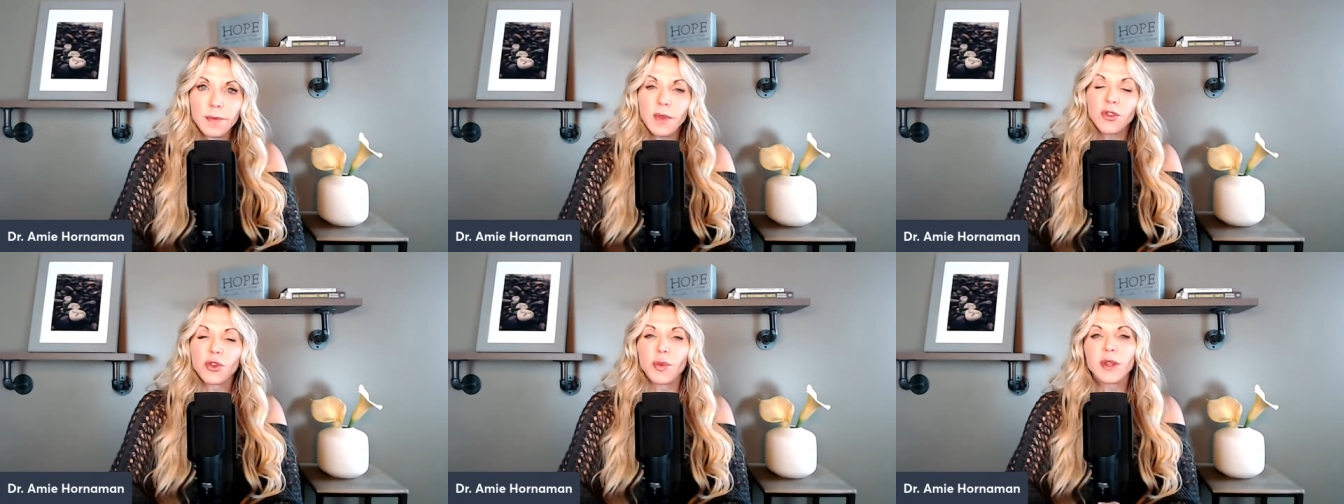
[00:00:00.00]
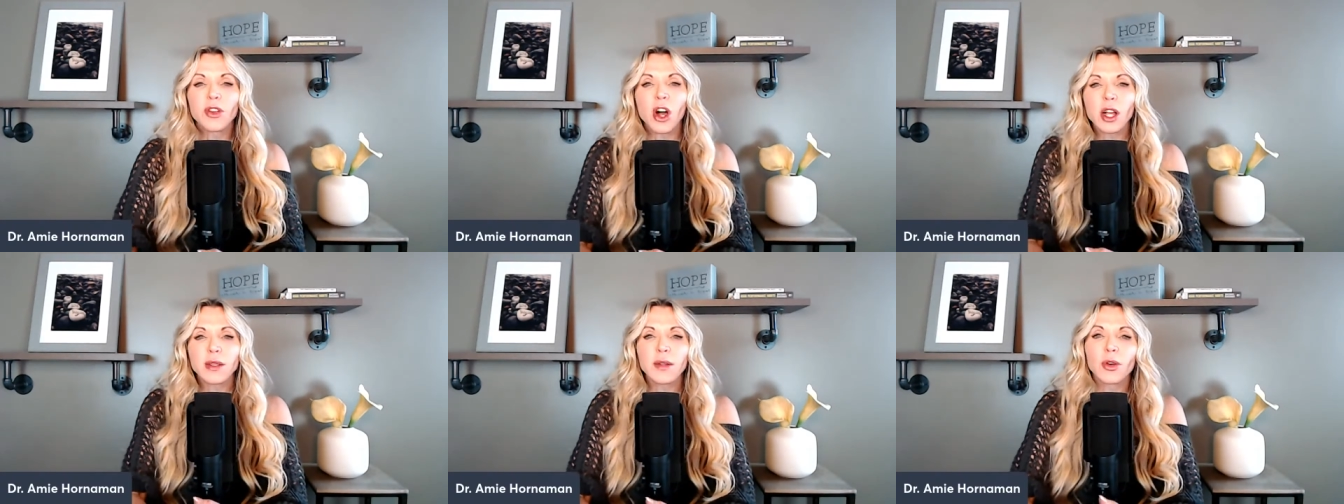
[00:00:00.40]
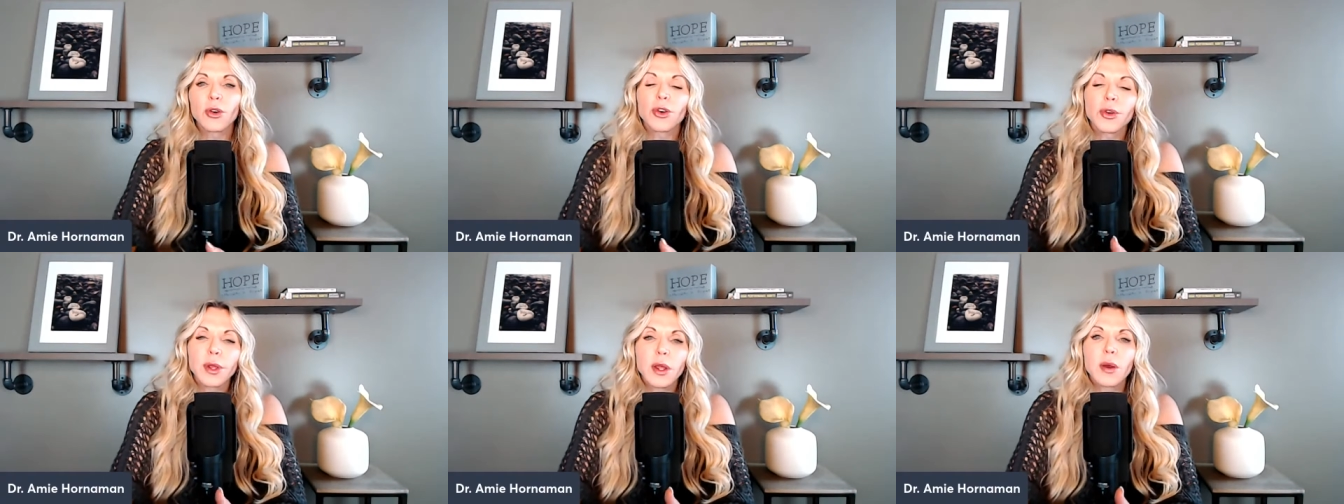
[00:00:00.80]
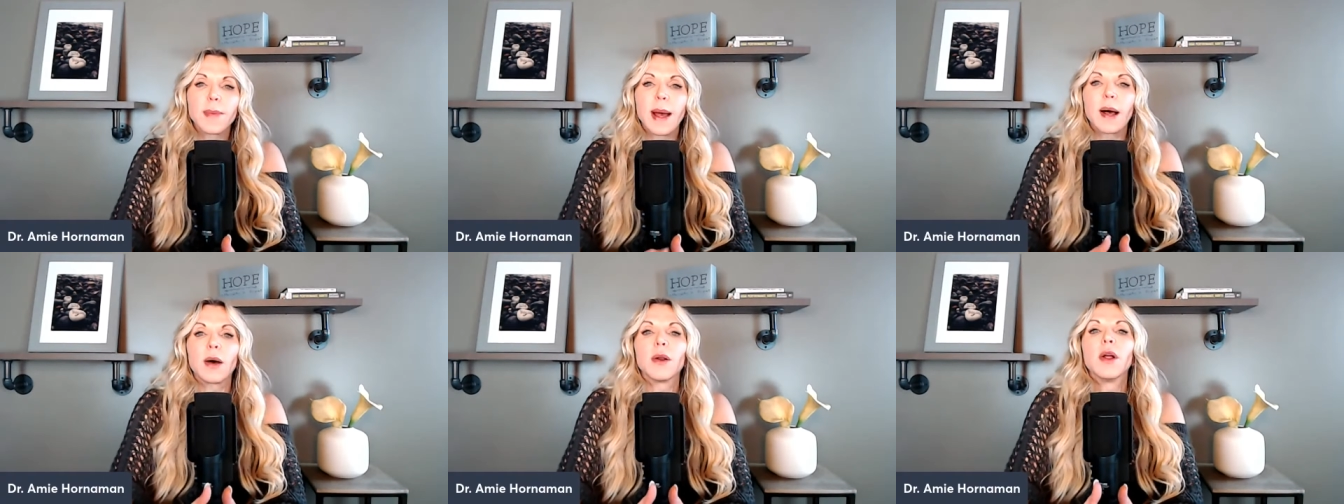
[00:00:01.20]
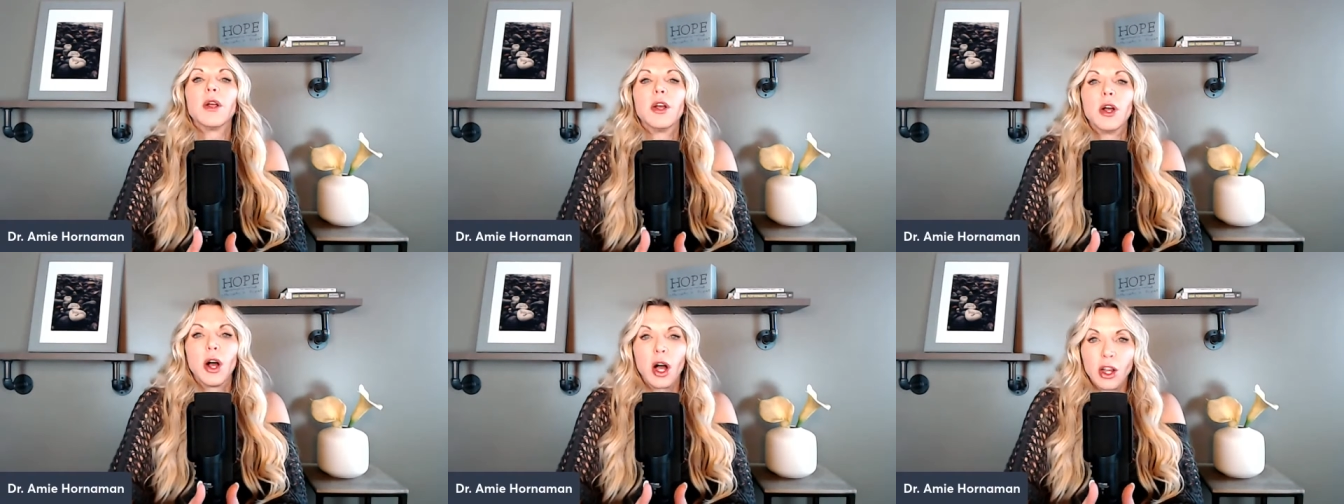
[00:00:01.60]
So we talked earlier about
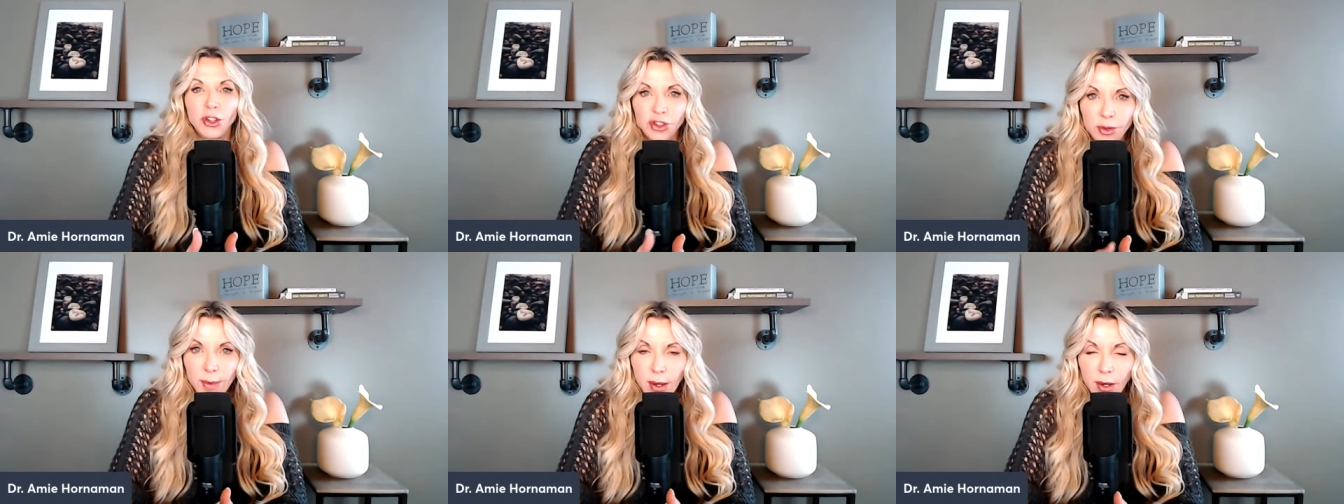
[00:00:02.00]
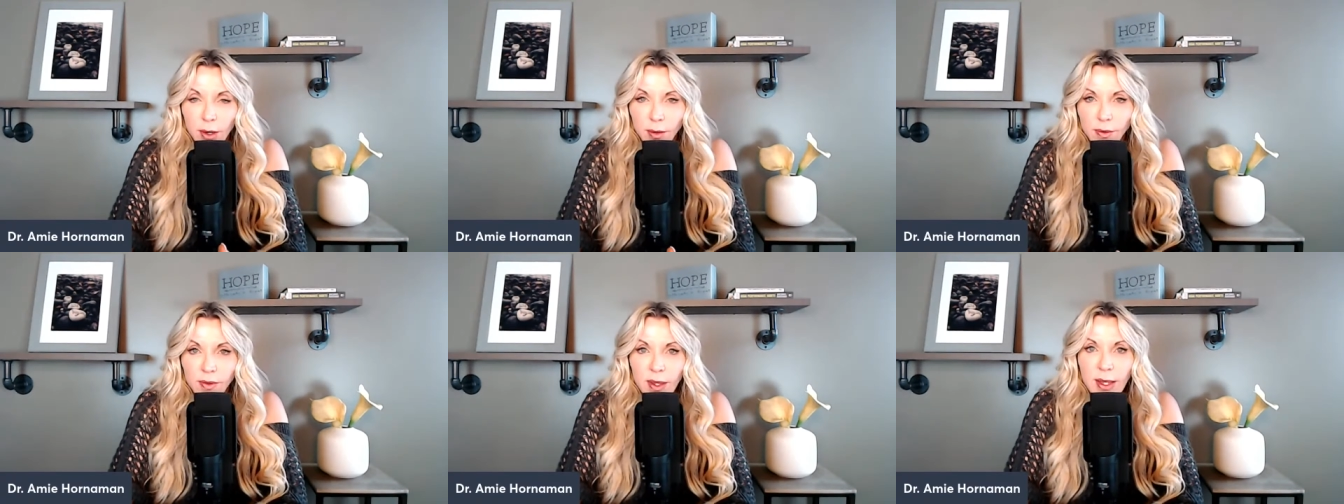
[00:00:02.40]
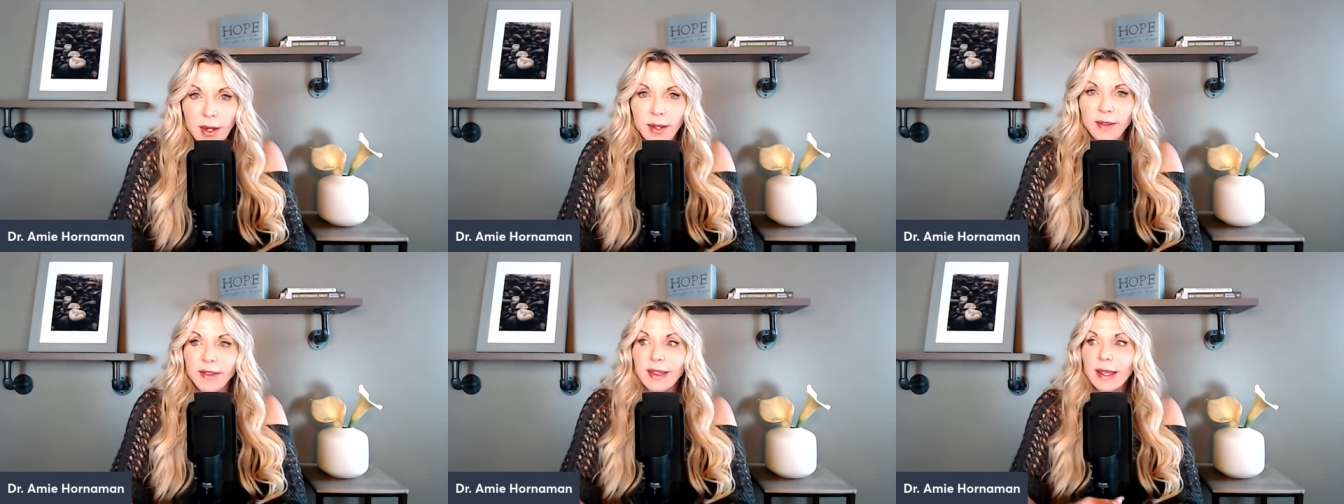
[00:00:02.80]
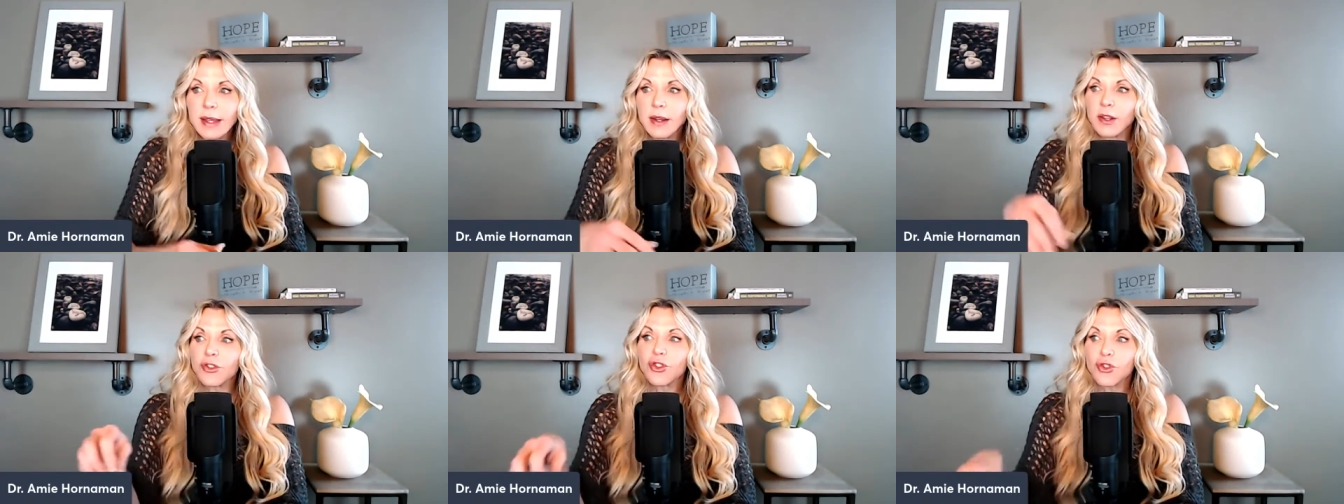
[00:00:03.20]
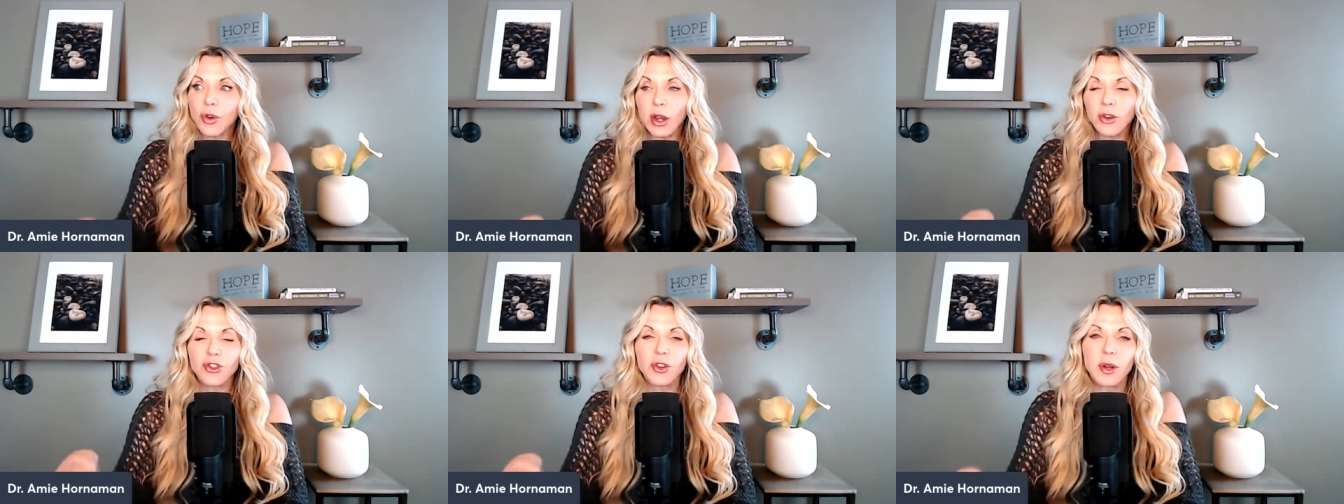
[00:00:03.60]
Hashimoto's. It is the
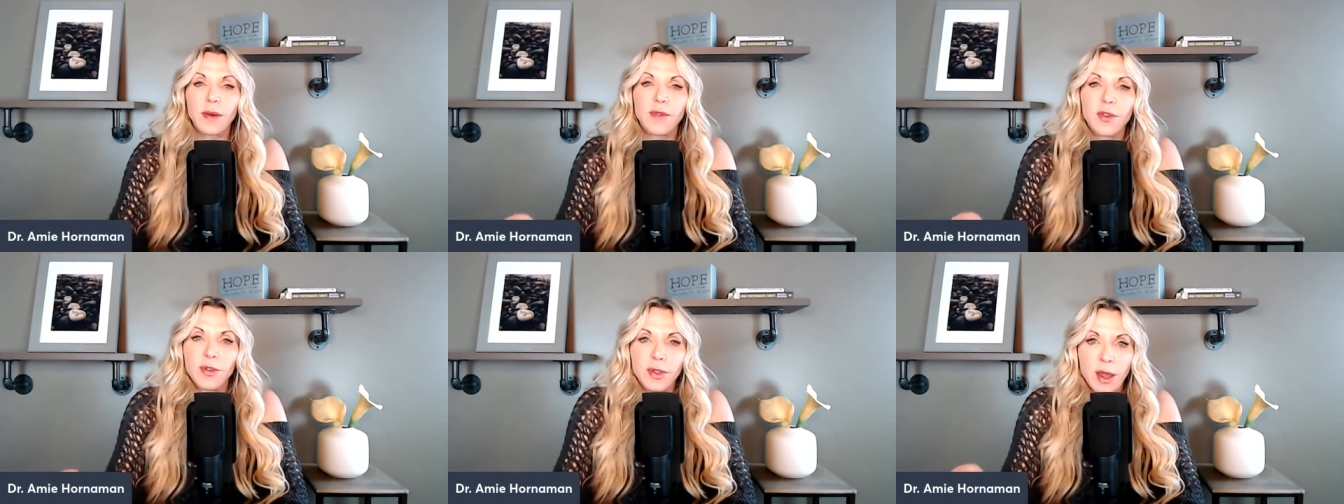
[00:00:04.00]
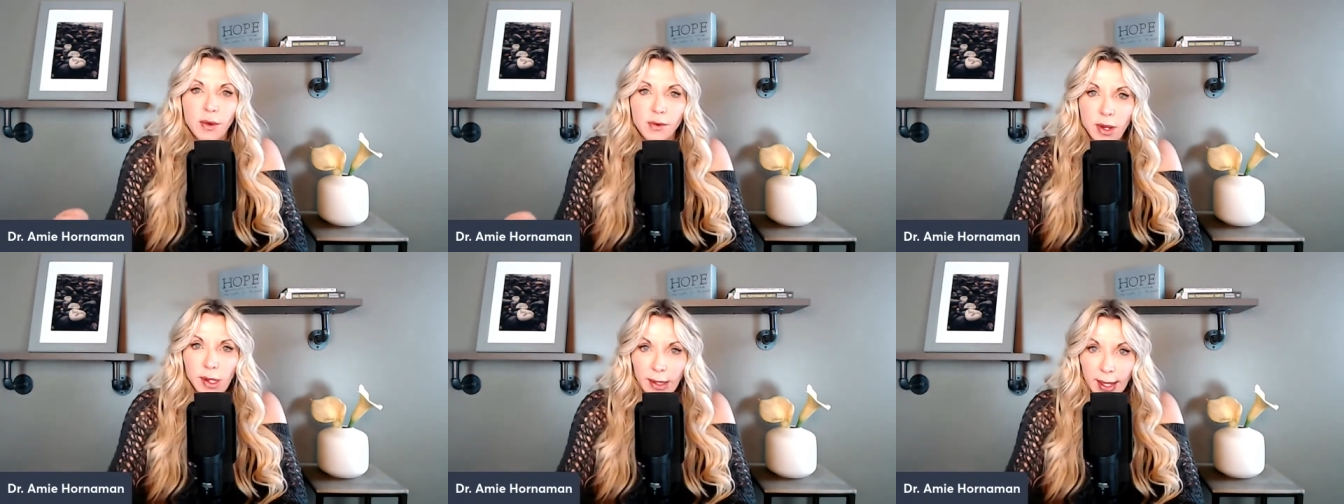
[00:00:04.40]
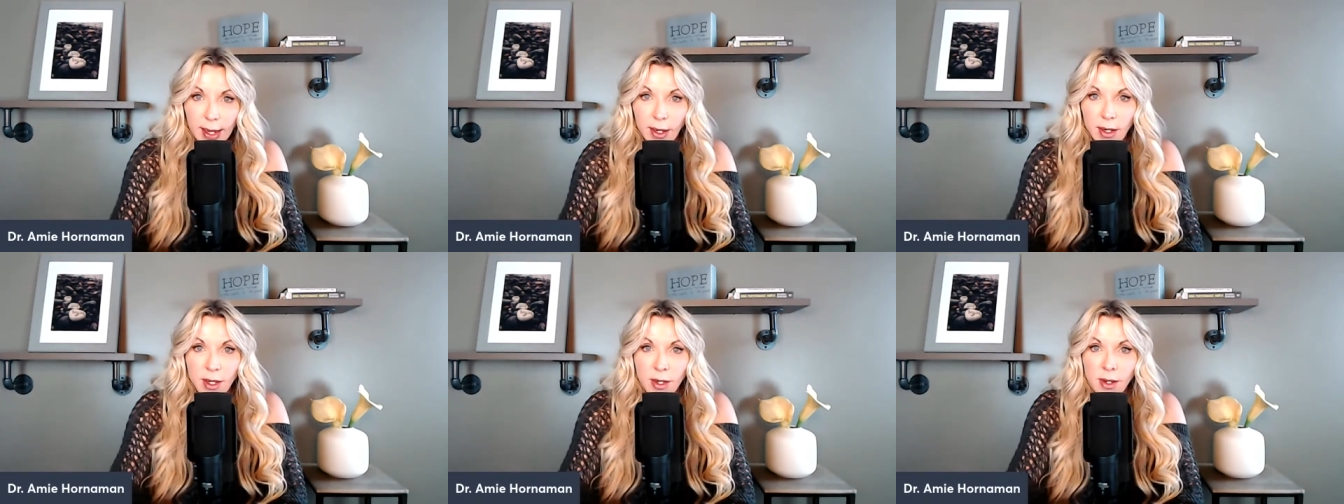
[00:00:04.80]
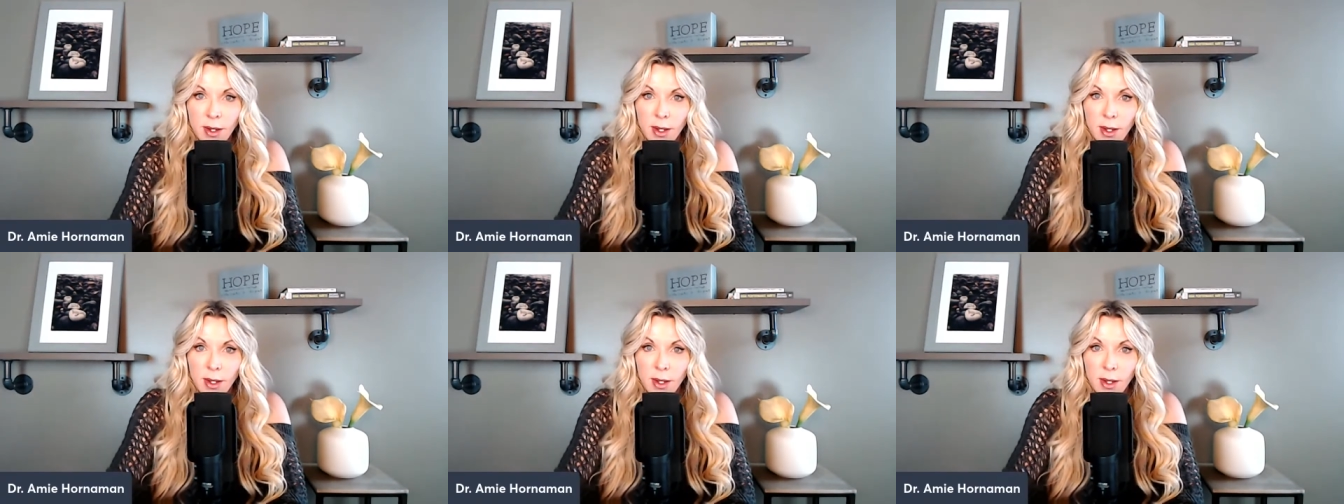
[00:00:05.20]
destruction of your thyroid gland.